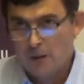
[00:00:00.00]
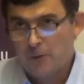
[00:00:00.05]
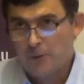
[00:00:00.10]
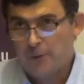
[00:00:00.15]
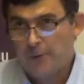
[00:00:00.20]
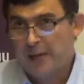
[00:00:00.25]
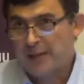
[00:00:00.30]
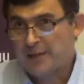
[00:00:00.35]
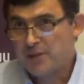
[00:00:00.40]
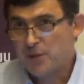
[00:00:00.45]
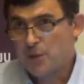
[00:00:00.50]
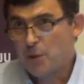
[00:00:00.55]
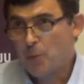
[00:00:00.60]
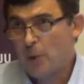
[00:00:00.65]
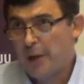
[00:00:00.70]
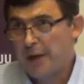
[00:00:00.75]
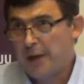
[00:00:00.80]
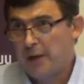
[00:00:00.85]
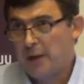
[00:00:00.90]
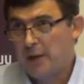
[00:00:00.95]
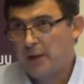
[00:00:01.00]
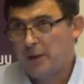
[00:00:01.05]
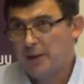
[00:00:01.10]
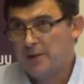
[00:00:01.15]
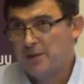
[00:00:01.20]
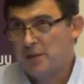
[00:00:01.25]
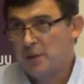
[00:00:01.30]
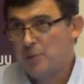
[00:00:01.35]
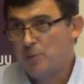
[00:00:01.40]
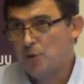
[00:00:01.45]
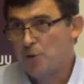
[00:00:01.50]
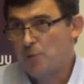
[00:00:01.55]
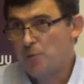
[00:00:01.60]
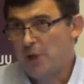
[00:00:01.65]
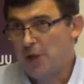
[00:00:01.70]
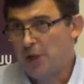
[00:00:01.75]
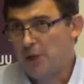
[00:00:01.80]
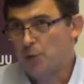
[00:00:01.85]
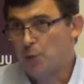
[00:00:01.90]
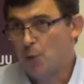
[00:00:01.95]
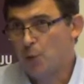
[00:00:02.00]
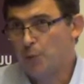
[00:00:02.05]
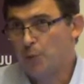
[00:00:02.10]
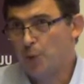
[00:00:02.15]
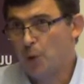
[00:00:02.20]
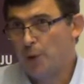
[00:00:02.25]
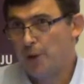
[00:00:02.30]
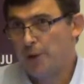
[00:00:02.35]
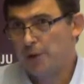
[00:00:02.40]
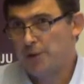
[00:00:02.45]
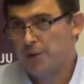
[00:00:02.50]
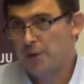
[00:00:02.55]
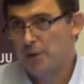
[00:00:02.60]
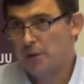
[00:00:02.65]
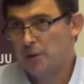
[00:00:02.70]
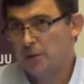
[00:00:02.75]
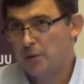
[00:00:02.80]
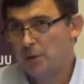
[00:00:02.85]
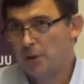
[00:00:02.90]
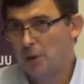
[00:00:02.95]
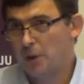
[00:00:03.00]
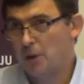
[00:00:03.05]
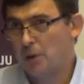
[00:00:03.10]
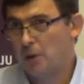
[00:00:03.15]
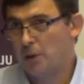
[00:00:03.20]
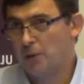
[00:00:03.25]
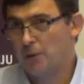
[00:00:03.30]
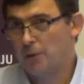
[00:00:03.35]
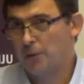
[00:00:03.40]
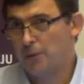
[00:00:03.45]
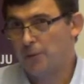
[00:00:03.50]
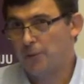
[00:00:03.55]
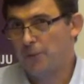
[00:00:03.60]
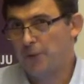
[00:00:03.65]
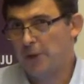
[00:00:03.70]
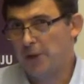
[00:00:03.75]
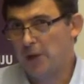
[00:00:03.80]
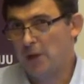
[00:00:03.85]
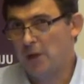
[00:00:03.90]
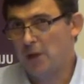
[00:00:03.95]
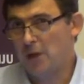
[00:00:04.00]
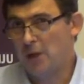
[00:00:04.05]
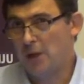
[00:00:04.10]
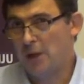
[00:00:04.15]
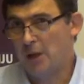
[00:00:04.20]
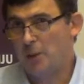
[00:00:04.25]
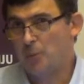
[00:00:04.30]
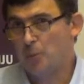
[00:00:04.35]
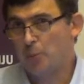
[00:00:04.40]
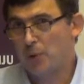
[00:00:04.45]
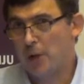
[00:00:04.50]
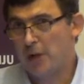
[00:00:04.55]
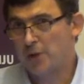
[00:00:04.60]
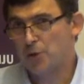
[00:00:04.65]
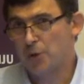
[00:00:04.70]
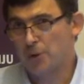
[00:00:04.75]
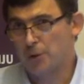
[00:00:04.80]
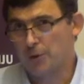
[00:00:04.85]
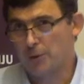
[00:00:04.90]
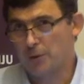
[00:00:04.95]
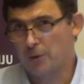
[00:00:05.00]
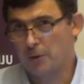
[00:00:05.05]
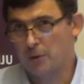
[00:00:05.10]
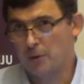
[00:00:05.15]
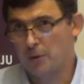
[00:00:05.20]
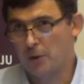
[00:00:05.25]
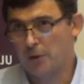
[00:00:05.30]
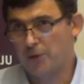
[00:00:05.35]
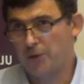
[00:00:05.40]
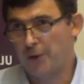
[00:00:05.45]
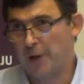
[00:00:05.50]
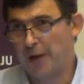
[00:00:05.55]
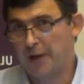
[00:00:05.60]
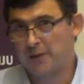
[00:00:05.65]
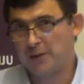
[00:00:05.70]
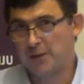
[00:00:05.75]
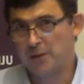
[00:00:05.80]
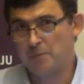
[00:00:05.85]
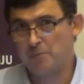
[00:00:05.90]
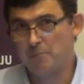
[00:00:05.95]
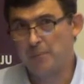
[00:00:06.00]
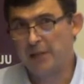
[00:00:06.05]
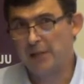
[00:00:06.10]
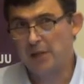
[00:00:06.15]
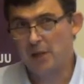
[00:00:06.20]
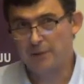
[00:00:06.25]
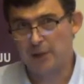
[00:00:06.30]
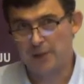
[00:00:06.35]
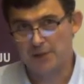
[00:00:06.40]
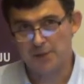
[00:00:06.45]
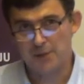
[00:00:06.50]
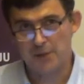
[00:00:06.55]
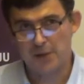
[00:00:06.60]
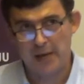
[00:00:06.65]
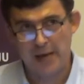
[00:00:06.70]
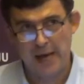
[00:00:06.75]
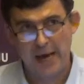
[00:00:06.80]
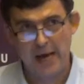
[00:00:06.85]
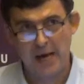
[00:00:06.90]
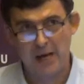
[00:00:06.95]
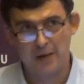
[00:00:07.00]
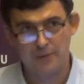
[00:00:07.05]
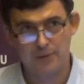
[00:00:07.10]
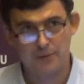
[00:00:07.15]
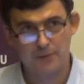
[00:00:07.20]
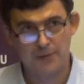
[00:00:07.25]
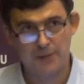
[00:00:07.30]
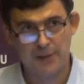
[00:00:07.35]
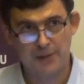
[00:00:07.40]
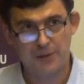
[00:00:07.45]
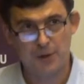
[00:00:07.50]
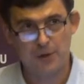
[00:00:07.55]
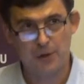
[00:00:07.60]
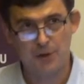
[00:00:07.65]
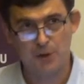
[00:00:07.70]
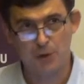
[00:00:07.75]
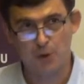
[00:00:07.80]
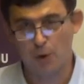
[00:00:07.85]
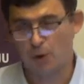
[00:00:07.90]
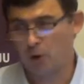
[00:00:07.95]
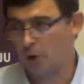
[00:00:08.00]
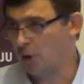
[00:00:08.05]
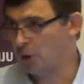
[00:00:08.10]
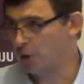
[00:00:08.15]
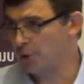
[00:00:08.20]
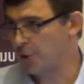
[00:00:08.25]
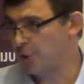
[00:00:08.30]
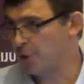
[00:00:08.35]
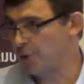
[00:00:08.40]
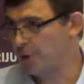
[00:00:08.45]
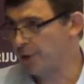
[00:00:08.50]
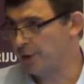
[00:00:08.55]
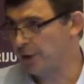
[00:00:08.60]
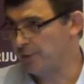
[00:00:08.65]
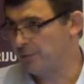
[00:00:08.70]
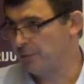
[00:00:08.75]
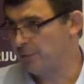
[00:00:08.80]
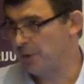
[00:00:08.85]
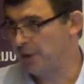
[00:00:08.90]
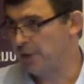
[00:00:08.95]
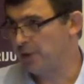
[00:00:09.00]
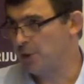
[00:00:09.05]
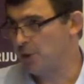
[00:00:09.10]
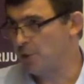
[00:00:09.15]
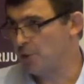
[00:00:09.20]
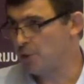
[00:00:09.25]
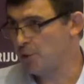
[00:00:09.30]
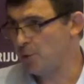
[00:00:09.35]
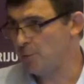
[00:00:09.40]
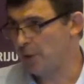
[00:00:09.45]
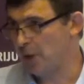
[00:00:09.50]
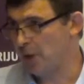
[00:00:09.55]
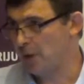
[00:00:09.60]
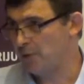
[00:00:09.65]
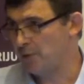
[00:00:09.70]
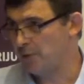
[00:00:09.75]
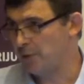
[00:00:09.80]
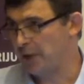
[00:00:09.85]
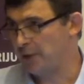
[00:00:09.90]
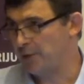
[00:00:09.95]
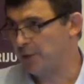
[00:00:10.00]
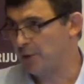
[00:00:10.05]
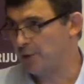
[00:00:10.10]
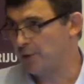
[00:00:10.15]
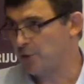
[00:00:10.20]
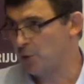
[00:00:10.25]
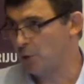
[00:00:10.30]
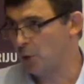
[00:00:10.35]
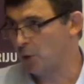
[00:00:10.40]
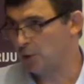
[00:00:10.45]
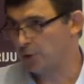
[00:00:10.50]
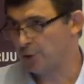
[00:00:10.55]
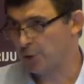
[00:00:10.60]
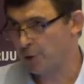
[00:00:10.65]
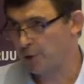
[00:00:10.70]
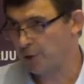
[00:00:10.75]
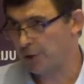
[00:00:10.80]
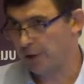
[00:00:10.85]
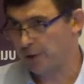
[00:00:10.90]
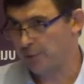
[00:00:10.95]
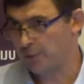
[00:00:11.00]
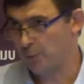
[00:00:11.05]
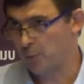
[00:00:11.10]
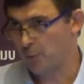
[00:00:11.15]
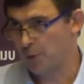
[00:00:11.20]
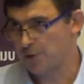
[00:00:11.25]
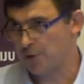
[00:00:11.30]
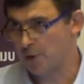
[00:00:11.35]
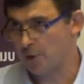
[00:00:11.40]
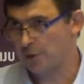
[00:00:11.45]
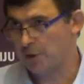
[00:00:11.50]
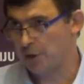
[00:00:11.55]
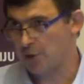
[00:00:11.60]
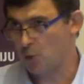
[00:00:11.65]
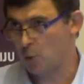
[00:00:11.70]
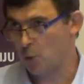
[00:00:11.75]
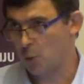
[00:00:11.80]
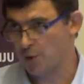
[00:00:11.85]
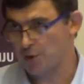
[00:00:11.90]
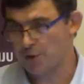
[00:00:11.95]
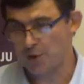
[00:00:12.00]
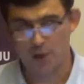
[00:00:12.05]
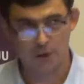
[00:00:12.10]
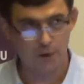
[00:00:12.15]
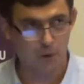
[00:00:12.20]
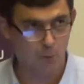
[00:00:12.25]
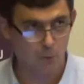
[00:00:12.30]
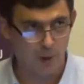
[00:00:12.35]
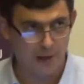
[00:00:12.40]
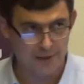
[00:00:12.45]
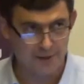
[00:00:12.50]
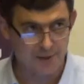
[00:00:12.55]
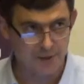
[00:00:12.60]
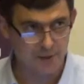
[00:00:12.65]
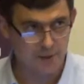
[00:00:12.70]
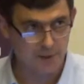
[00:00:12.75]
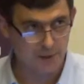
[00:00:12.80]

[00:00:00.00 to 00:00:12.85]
That's the way, it seems to me, to avoid the impression that many of us have that there is no alternative. It used to be that there is no alternative was a discourse on the right.